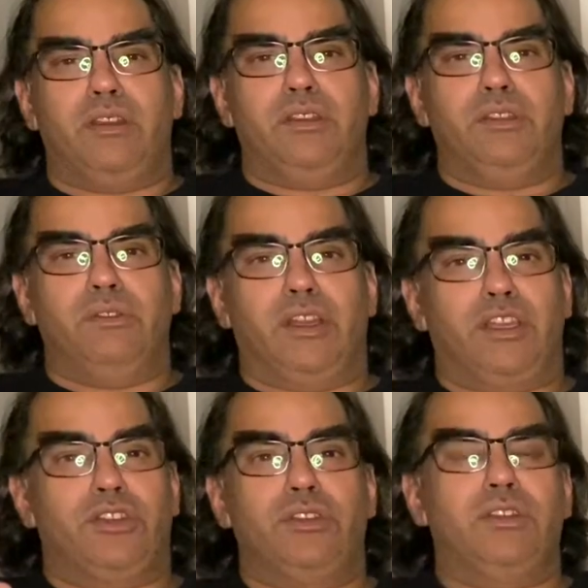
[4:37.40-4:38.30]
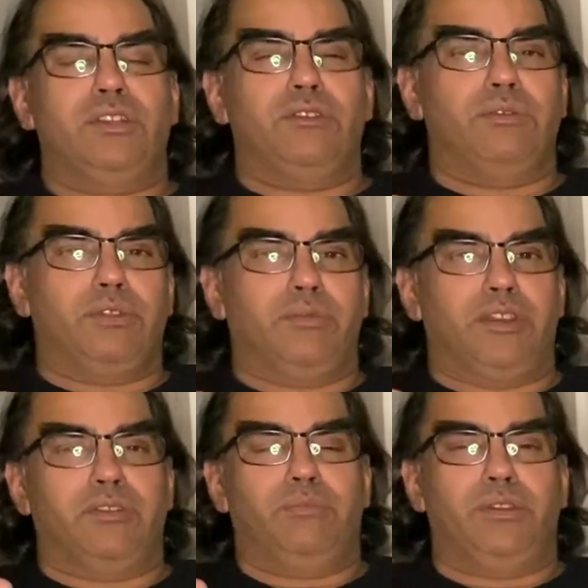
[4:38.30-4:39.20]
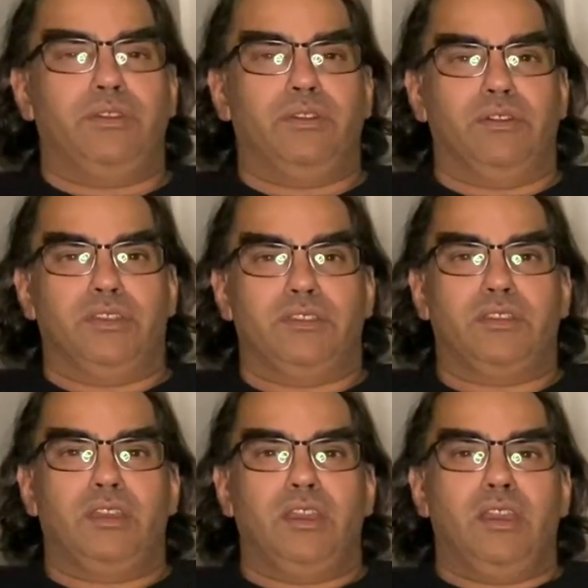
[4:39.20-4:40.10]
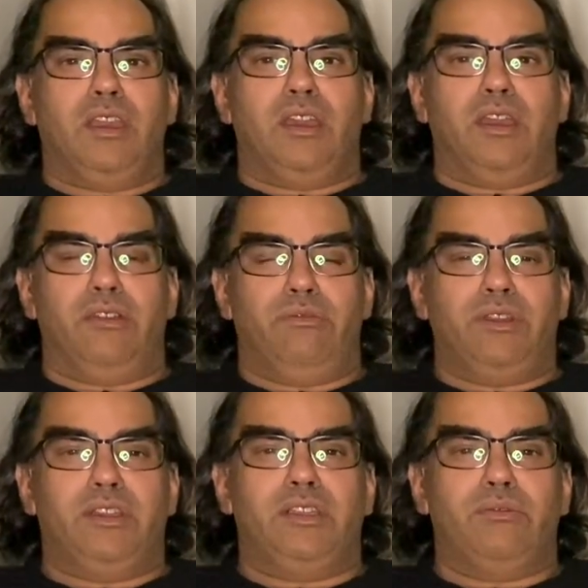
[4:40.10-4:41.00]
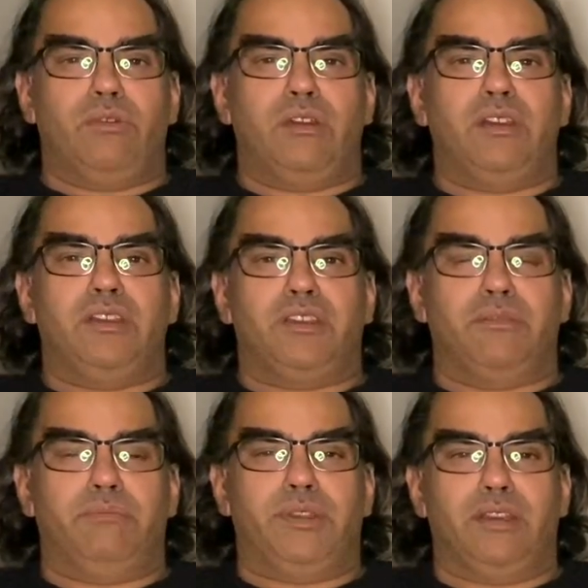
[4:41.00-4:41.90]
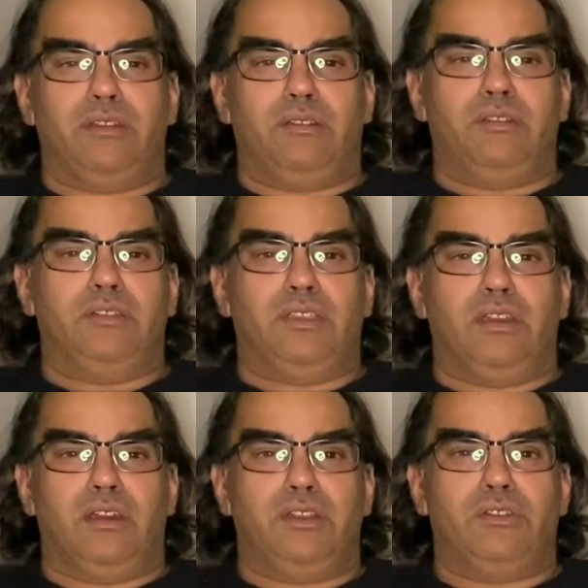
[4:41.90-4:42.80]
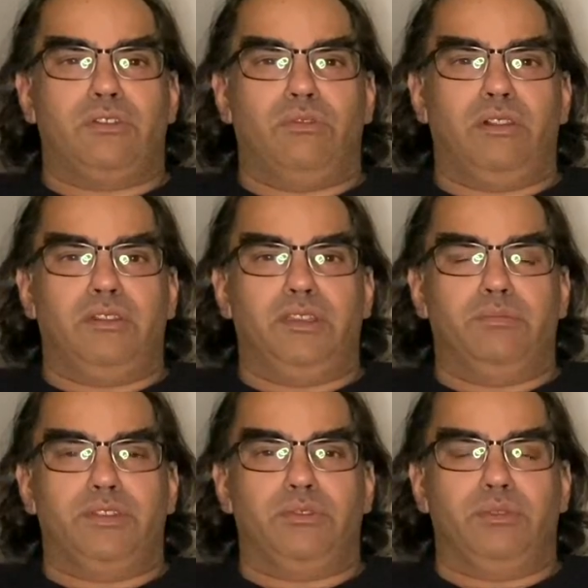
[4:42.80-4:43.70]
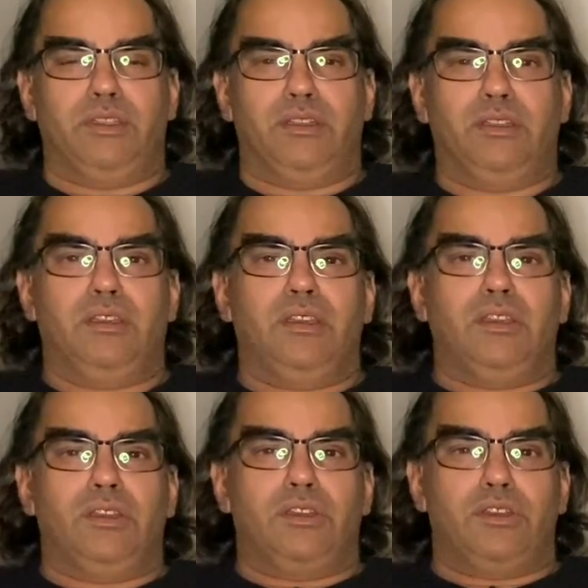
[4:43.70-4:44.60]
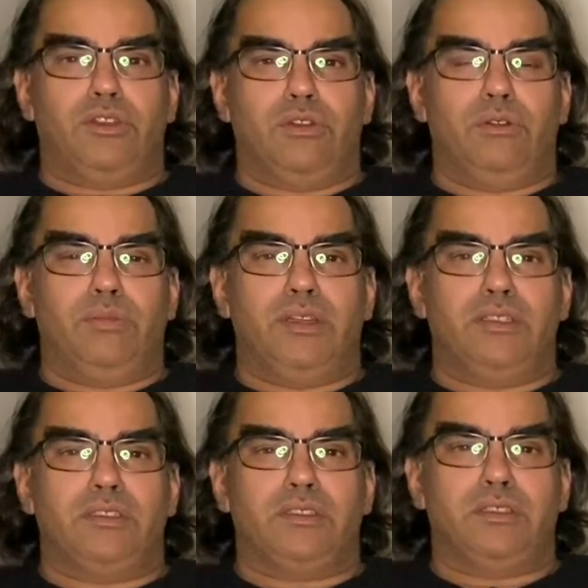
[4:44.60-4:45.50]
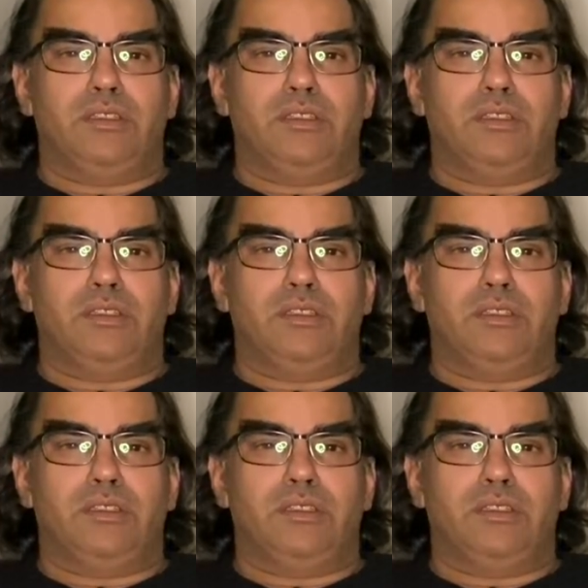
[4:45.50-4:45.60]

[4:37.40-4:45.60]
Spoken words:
do, and I couldn't do it with my computer, is I really wanted to compare the audio quality between Qobuz,